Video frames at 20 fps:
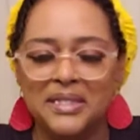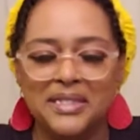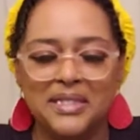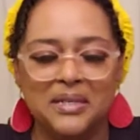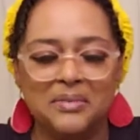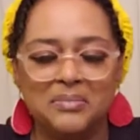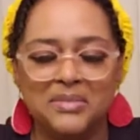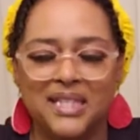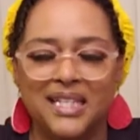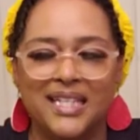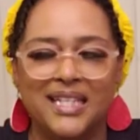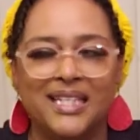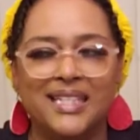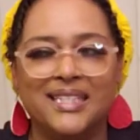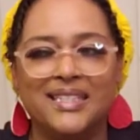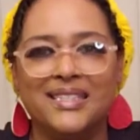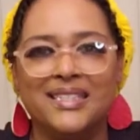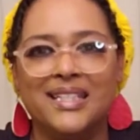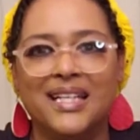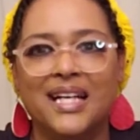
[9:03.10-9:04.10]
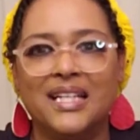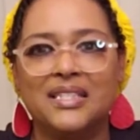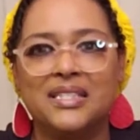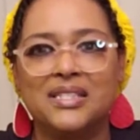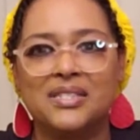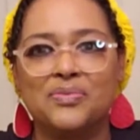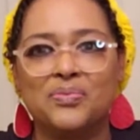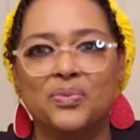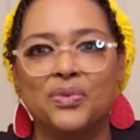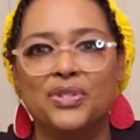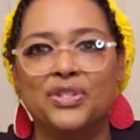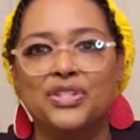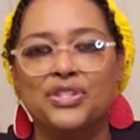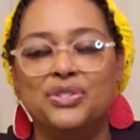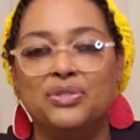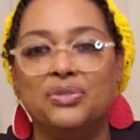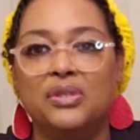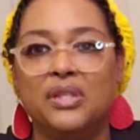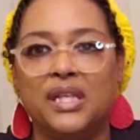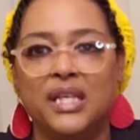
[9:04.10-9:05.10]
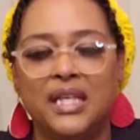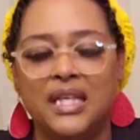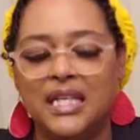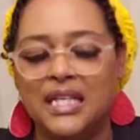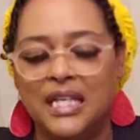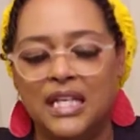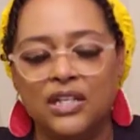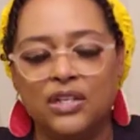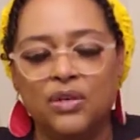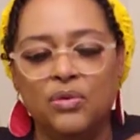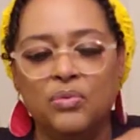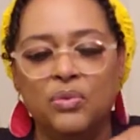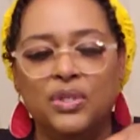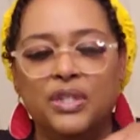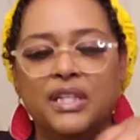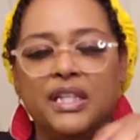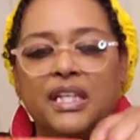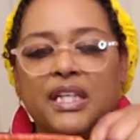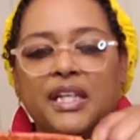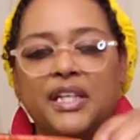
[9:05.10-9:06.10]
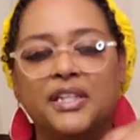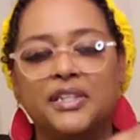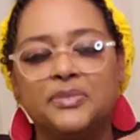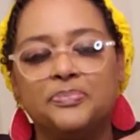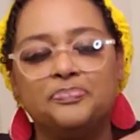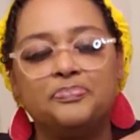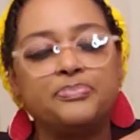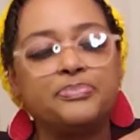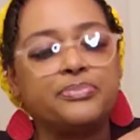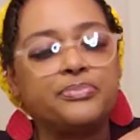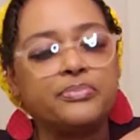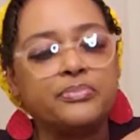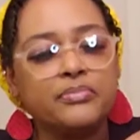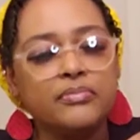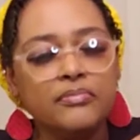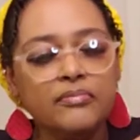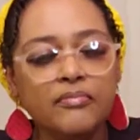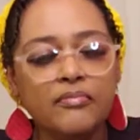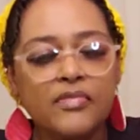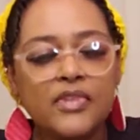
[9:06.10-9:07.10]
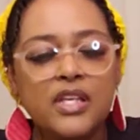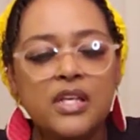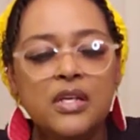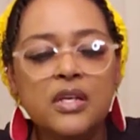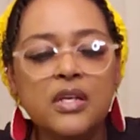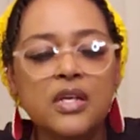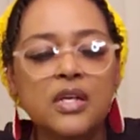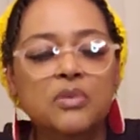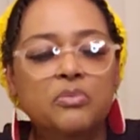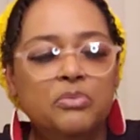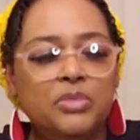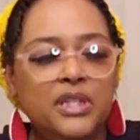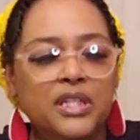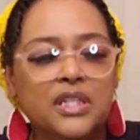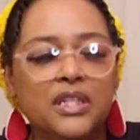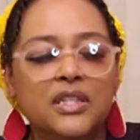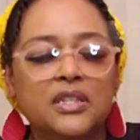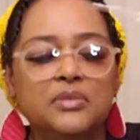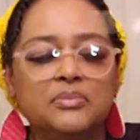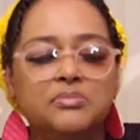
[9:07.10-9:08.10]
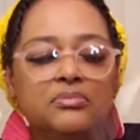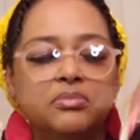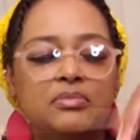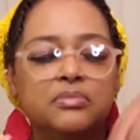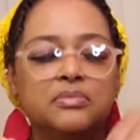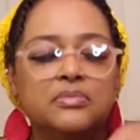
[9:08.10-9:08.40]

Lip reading: And I'm like, I just want to do that. And I don't want to eat it. But